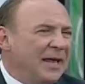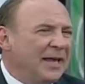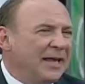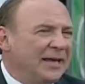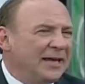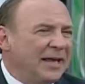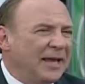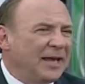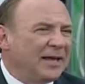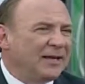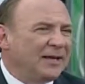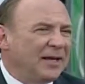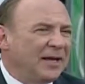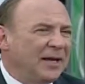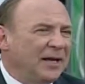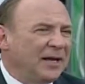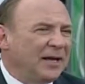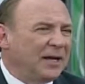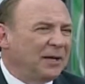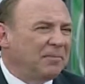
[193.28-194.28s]
again,
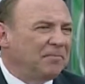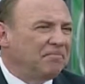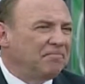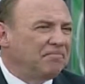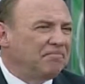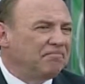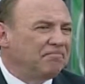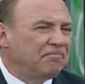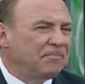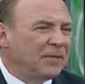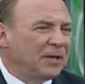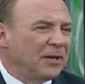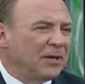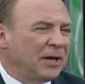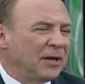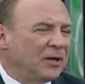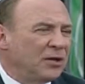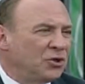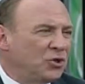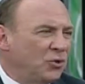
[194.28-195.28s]

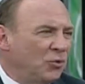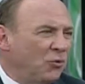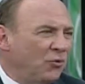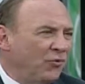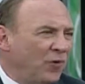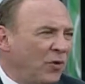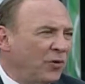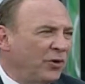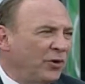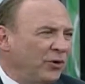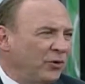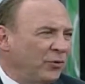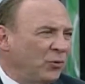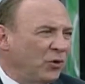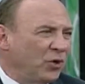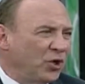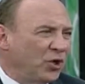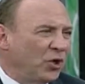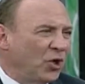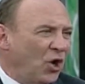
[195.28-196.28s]
I guess you voted
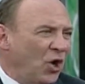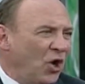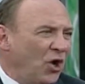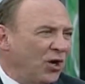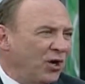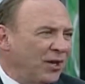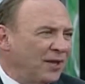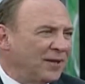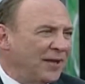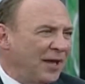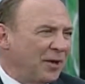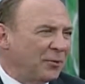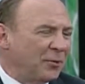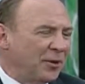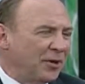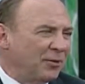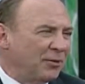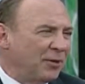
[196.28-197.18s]
with your heart on that one,